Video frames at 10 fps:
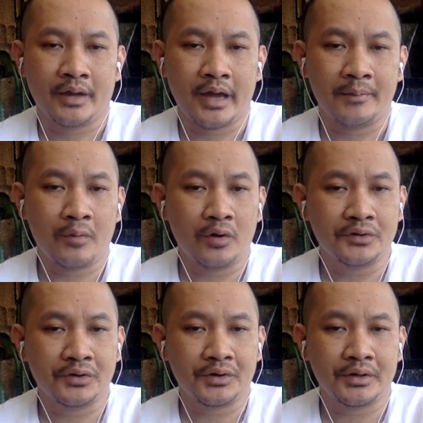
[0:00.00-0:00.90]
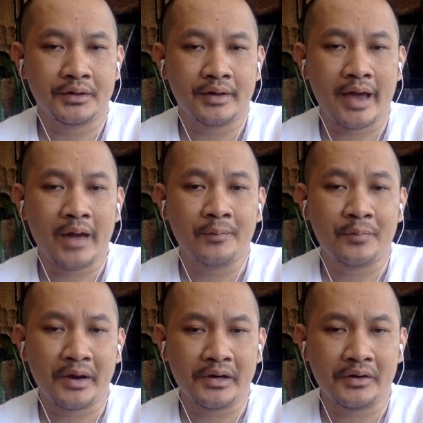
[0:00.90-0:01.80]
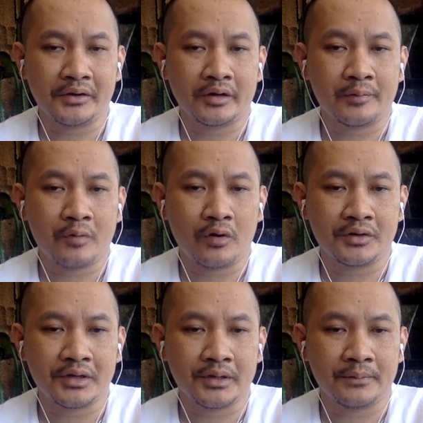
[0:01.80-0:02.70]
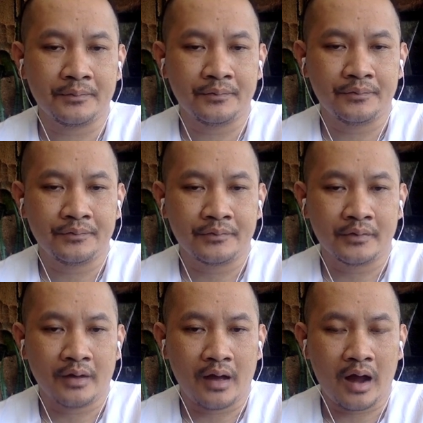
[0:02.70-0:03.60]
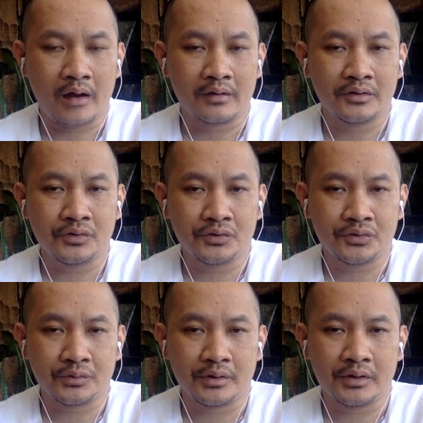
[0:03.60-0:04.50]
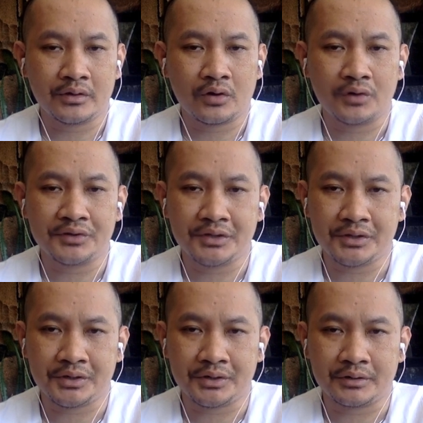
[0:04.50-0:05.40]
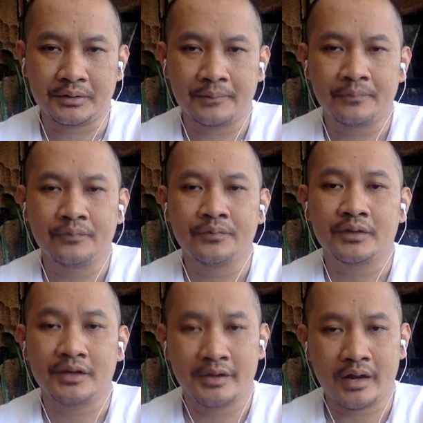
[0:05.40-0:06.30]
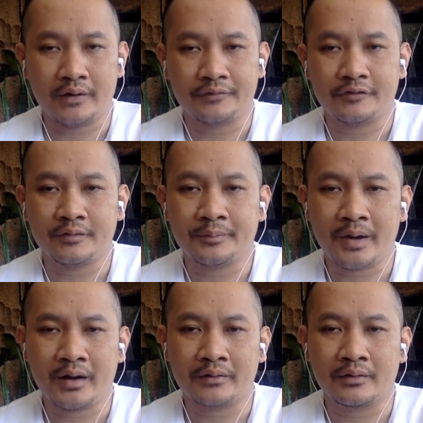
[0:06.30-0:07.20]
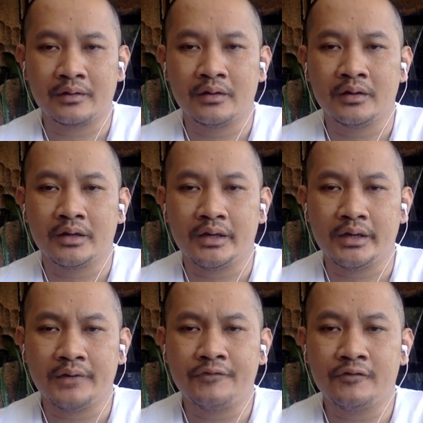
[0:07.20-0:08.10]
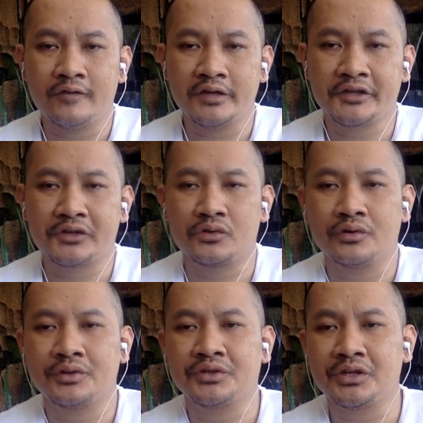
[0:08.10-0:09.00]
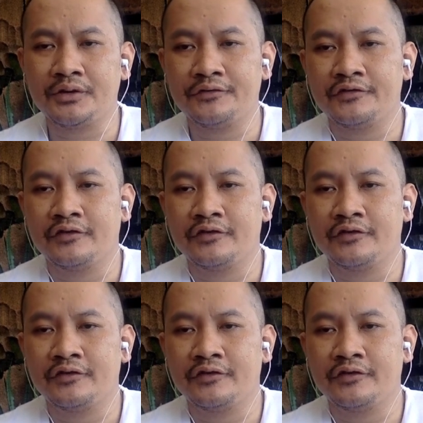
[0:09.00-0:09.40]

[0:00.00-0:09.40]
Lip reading: and monitoring, and periodic reporting are usually considered enough. But if we wish to achieve